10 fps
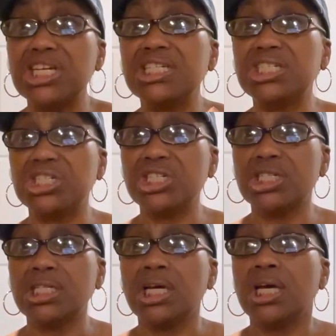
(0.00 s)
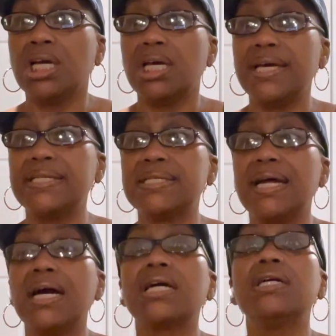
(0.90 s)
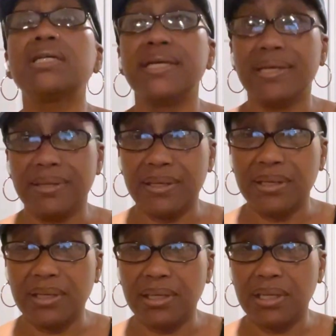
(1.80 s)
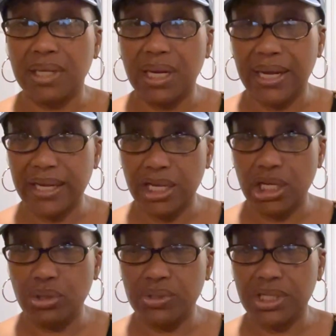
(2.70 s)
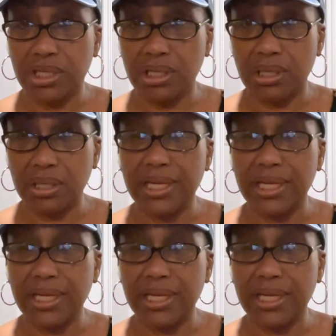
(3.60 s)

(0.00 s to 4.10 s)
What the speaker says: It's not cooking like it used to cook.